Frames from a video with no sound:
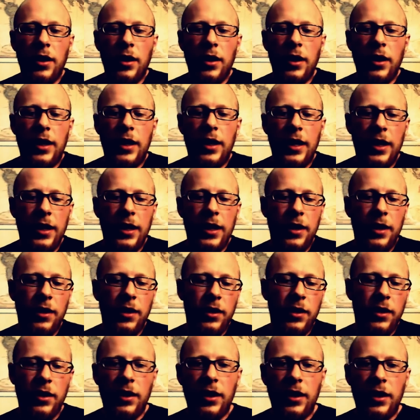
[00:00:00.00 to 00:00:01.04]
he
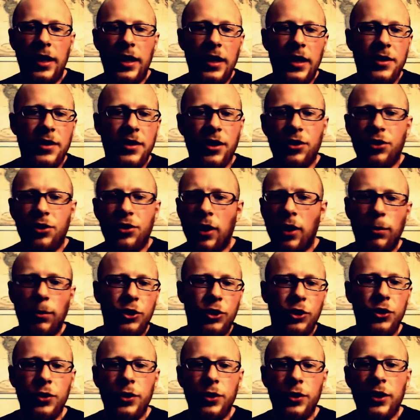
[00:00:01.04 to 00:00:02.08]
he's a
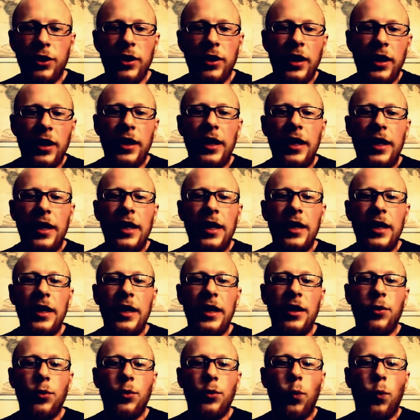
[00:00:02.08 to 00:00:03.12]
troubleshooter and
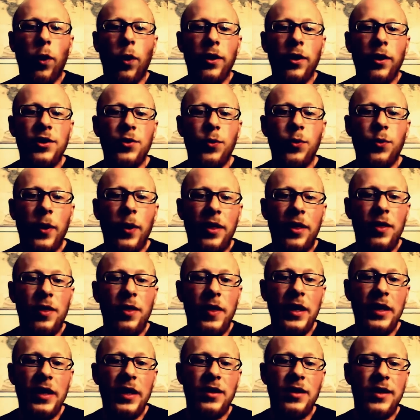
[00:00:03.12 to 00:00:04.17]
he works with
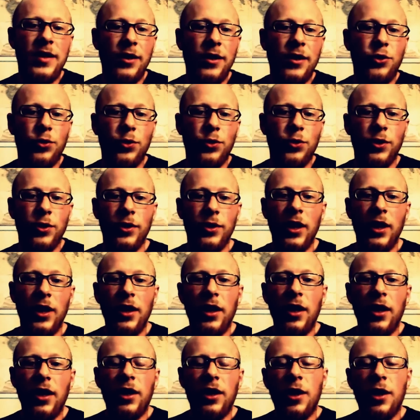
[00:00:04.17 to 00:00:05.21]
the central
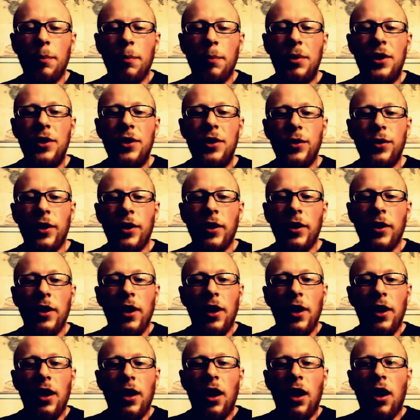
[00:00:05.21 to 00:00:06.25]
computer
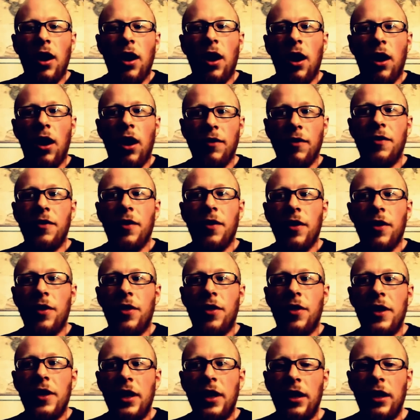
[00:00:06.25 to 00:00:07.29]
of
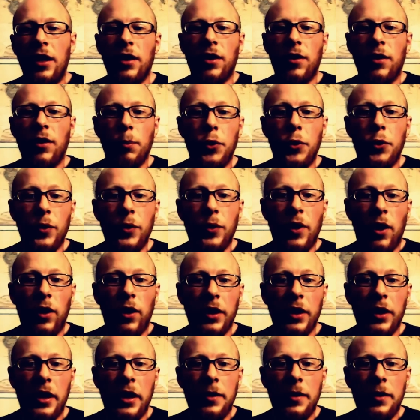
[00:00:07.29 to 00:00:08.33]
the moon
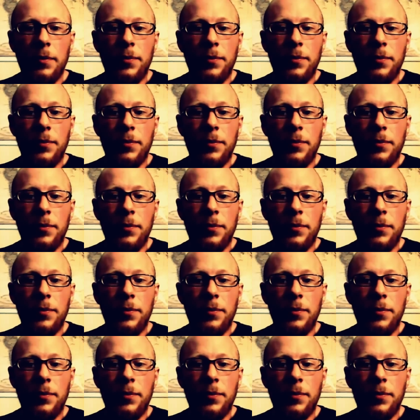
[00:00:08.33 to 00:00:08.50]
colony.